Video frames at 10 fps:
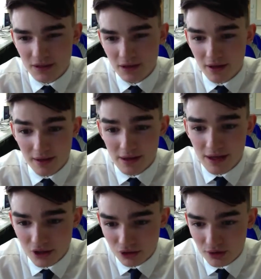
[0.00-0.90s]
it, like that
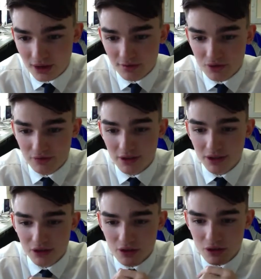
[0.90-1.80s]
last shot, it gives a really
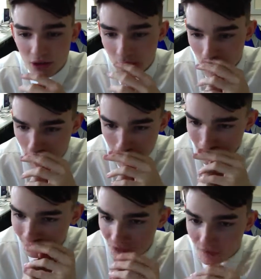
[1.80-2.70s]
good
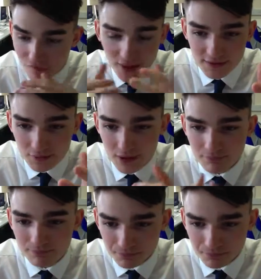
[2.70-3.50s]
effect to it.